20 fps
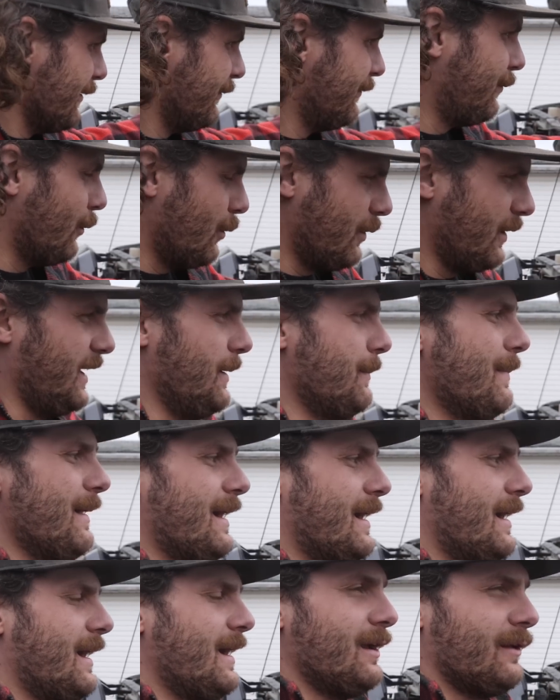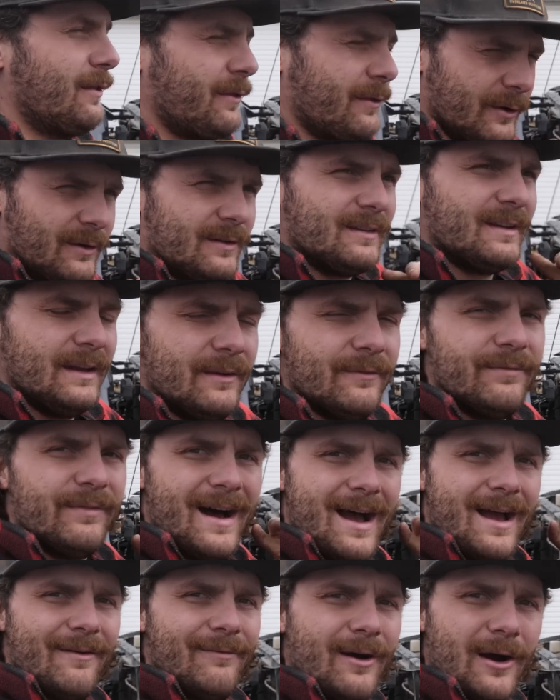40 by
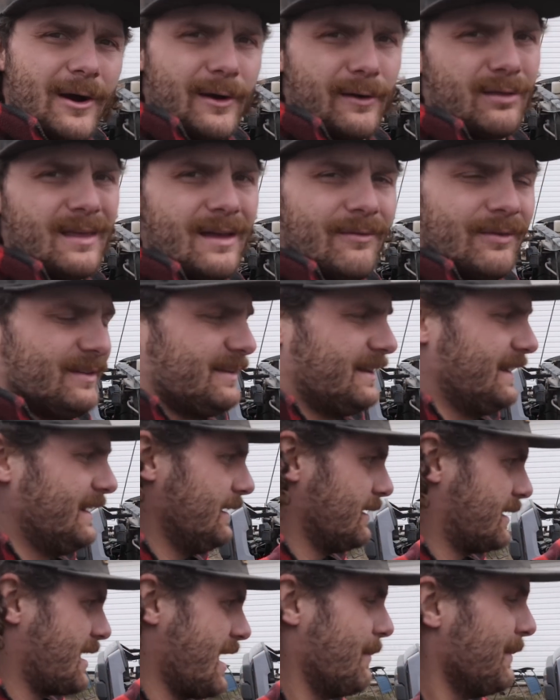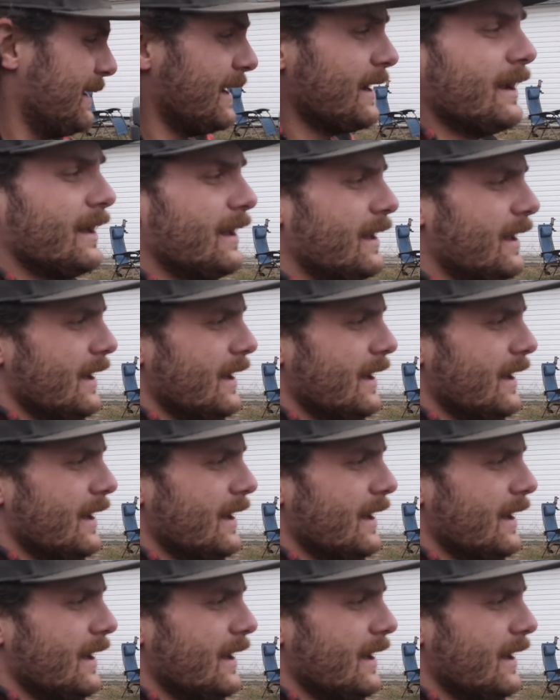13.5 R17 coming.